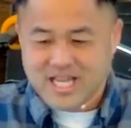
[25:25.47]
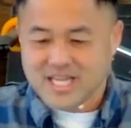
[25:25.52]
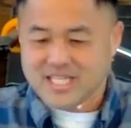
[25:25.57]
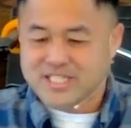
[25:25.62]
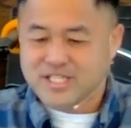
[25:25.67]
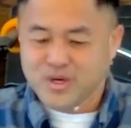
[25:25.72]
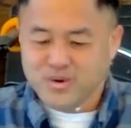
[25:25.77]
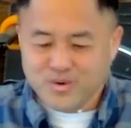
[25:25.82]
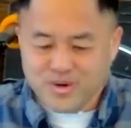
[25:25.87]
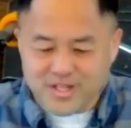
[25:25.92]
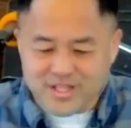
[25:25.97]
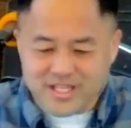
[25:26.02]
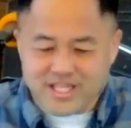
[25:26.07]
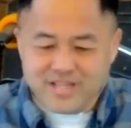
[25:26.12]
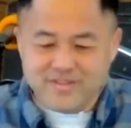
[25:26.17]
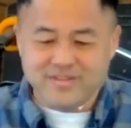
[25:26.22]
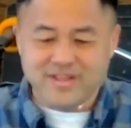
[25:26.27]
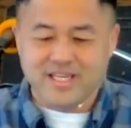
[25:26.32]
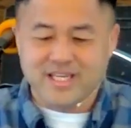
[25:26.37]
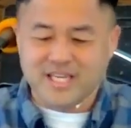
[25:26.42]
And so we're
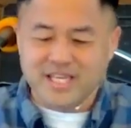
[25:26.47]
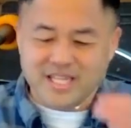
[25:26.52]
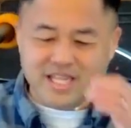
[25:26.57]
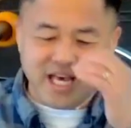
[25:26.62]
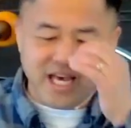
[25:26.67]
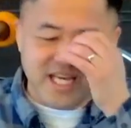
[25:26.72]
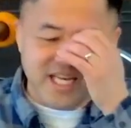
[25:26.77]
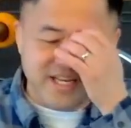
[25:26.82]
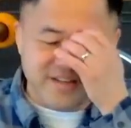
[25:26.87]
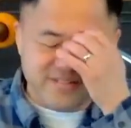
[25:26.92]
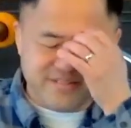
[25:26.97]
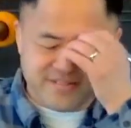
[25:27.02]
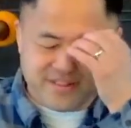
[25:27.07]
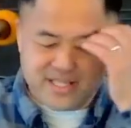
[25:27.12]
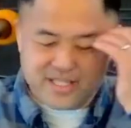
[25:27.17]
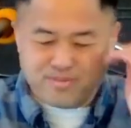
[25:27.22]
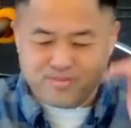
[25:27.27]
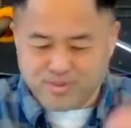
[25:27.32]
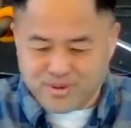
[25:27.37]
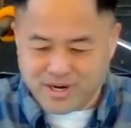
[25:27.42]
living in light of
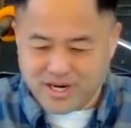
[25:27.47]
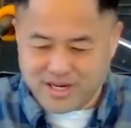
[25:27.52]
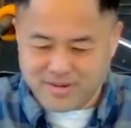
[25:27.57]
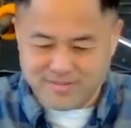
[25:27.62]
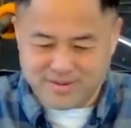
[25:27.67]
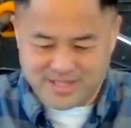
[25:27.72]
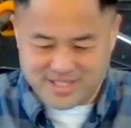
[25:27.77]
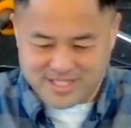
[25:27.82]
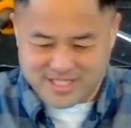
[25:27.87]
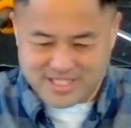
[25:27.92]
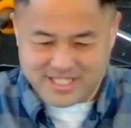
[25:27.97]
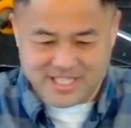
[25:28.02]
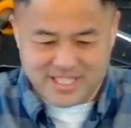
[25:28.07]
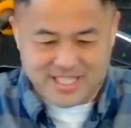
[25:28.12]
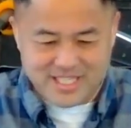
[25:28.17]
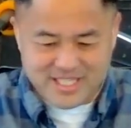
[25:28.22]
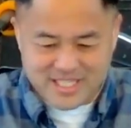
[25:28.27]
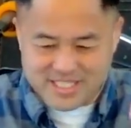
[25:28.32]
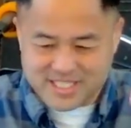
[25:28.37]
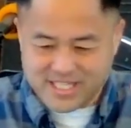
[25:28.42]
this promise,
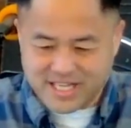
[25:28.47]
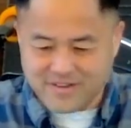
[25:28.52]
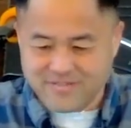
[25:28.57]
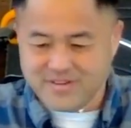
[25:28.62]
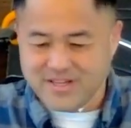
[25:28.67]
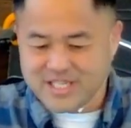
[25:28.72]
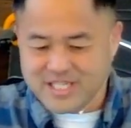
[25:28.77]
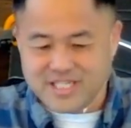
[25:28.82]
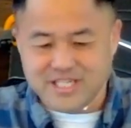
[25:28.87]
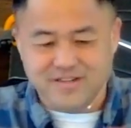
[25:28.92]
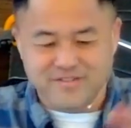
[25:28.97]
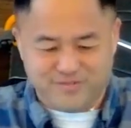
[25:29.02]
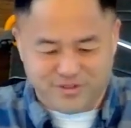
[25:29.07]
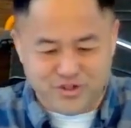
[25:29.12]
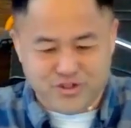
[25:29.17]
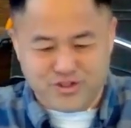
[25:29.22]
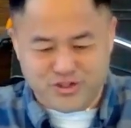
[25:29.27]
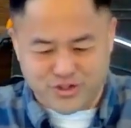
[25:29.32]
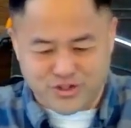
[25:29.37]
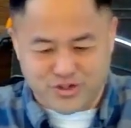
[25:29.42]
this salvation of
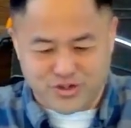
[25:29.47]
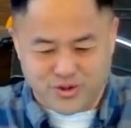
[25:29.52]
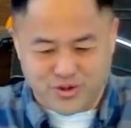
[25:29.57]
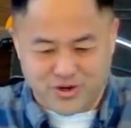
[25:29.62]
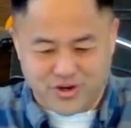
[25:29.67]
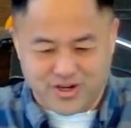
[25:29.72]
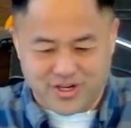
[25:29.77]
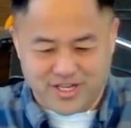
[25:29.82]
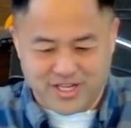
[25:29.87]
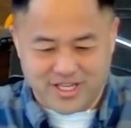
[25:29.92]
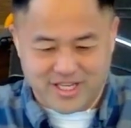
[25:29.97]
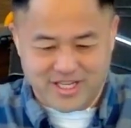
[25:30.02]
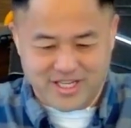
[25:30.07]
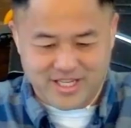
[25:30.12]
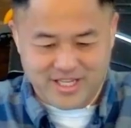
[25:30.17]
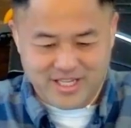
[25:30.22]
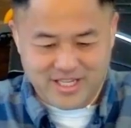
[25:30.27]
future glory.